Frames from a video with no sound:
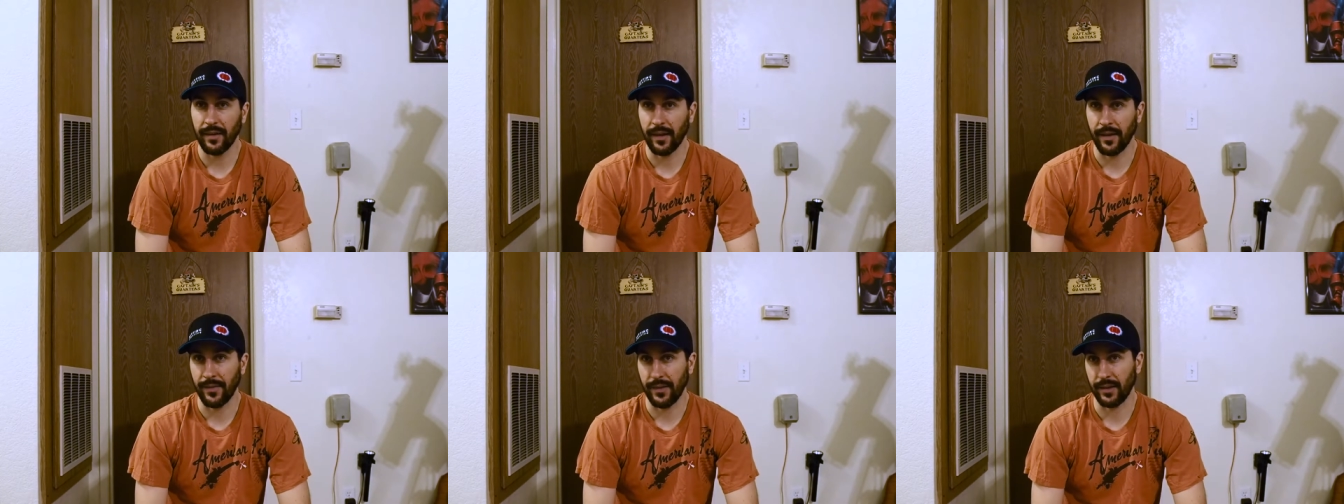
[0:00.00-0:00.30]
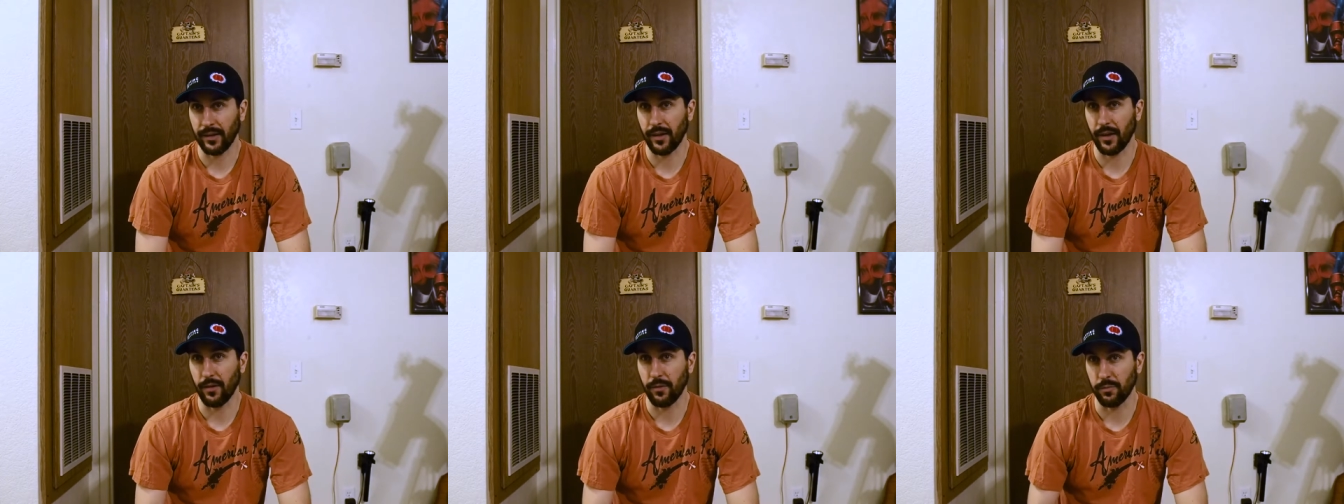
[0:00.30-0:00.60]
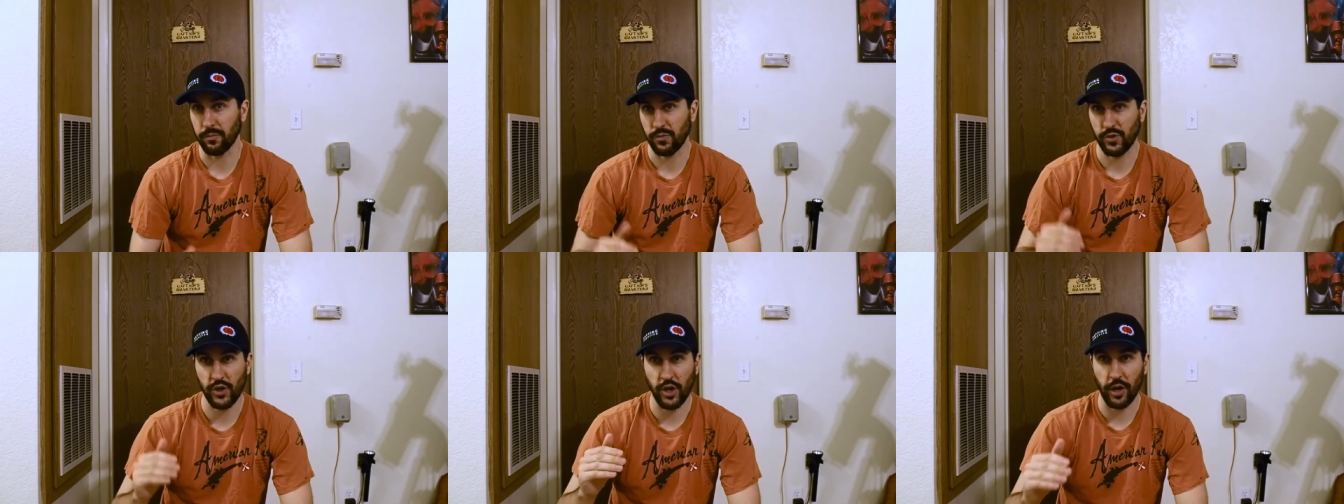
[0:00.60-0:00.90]
and then
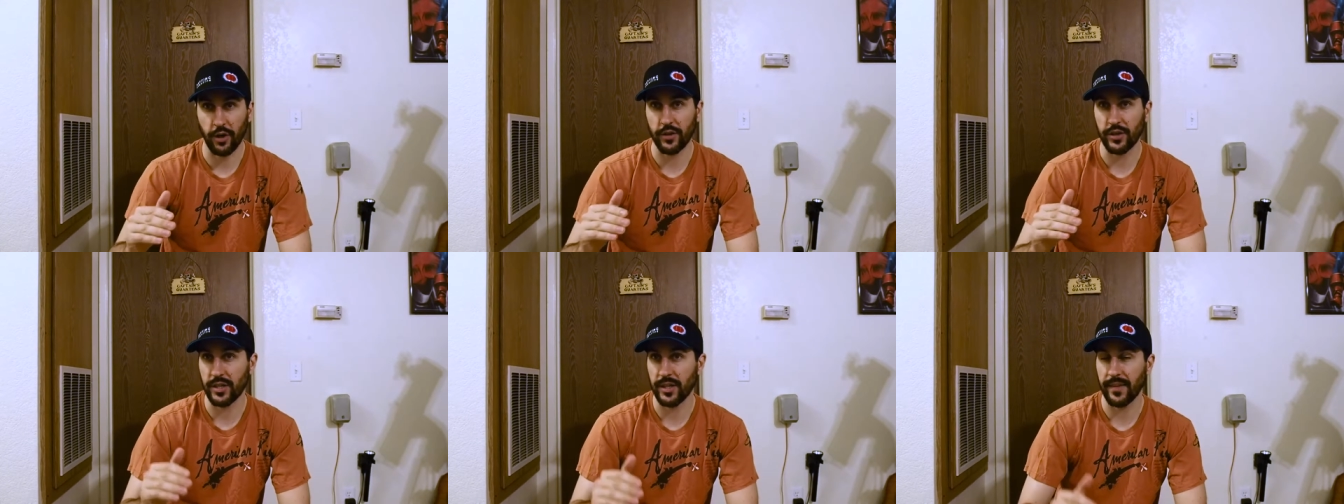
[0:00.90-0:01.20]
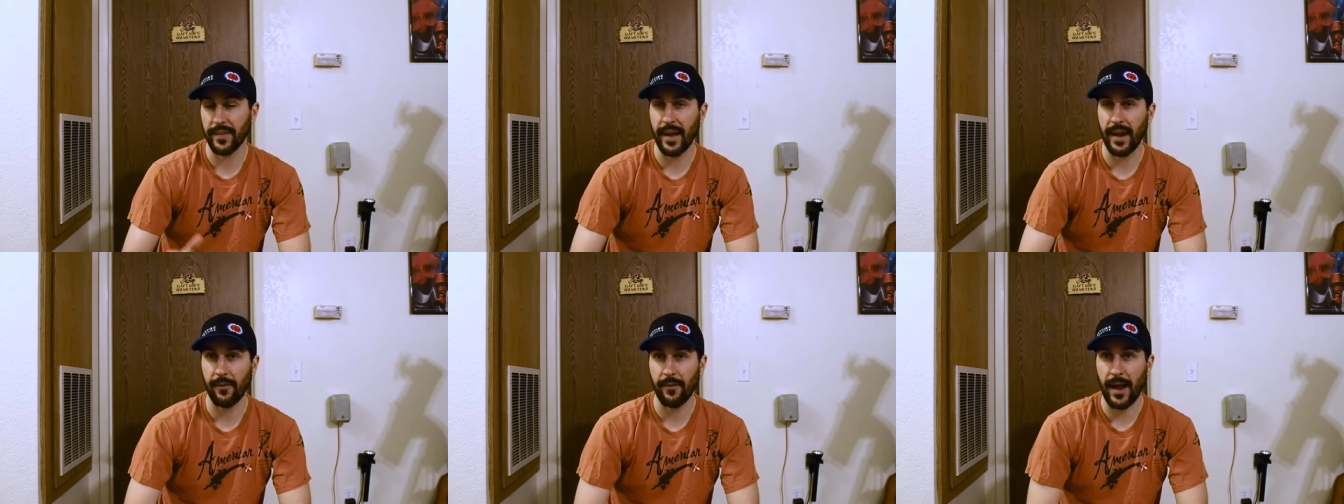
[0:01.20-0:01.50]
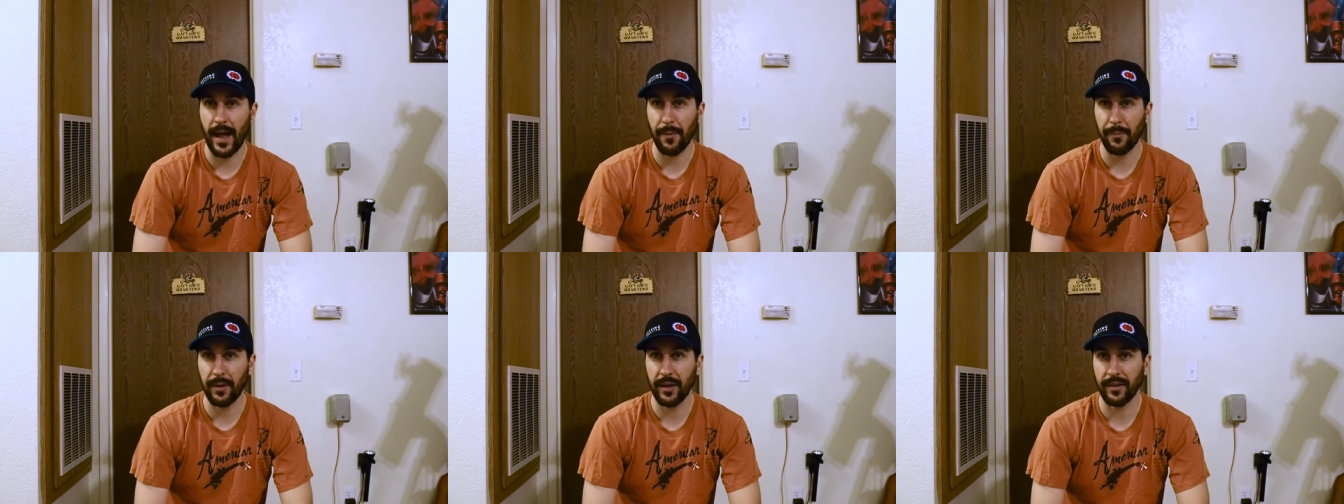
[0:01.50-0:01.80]
go charge into that
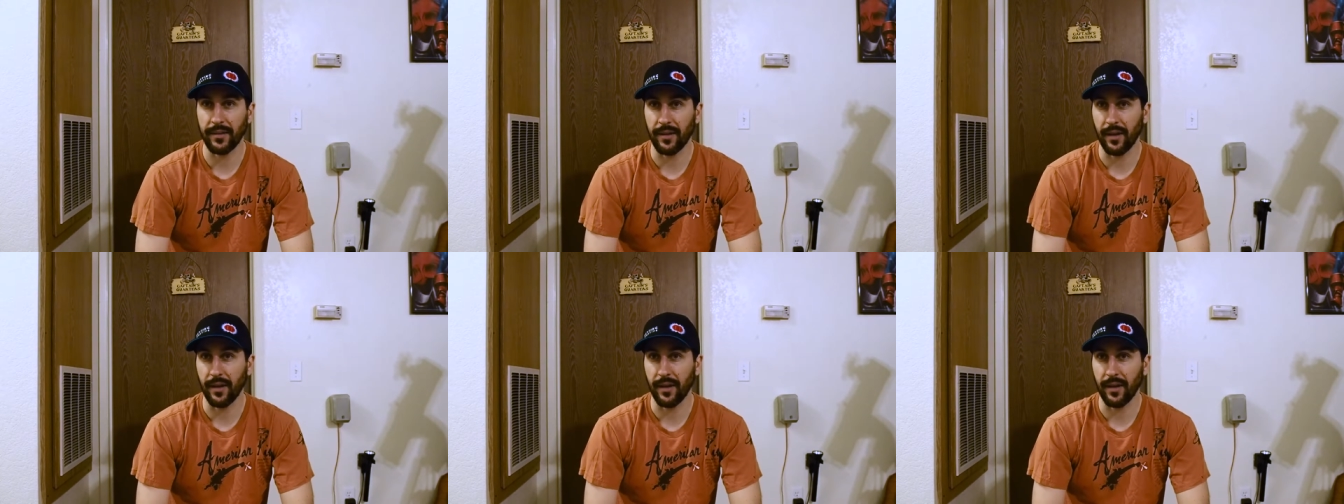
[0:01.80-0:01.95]
rapid,